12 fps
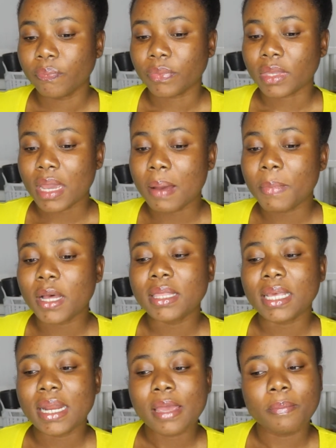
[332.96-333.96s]
amount
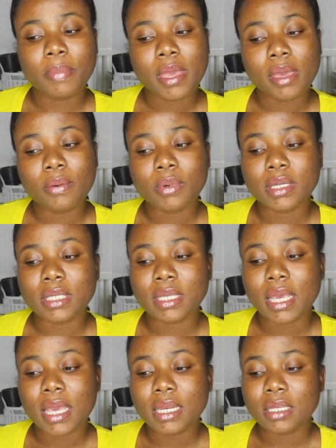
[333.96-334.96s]
that I paid was
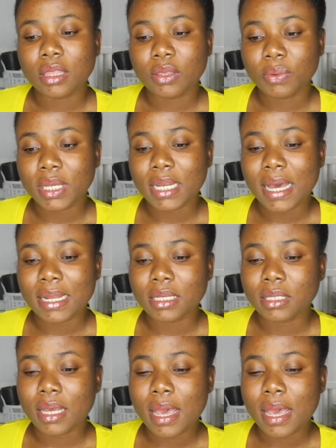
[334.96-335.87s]
$83.